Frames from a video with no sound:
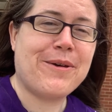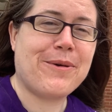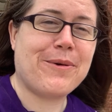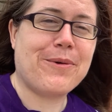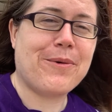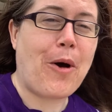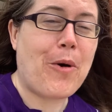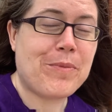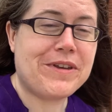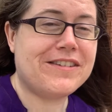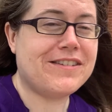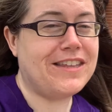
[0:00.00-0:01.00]
who
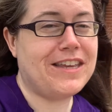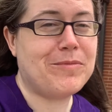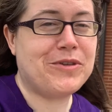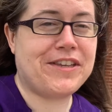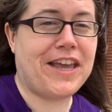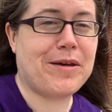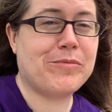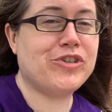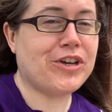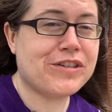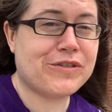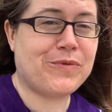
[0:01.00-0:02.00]
opened the museum
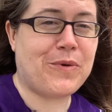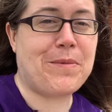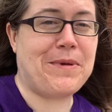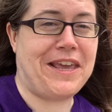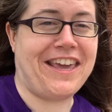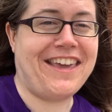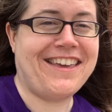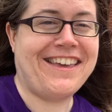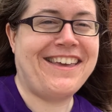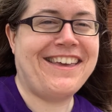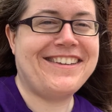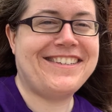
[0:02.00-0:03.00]
just for me
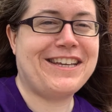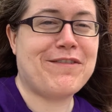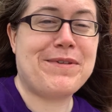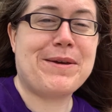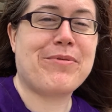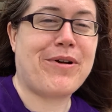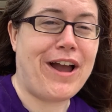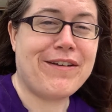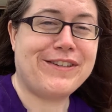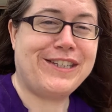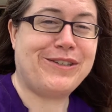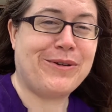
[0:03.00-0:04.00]
to give me a private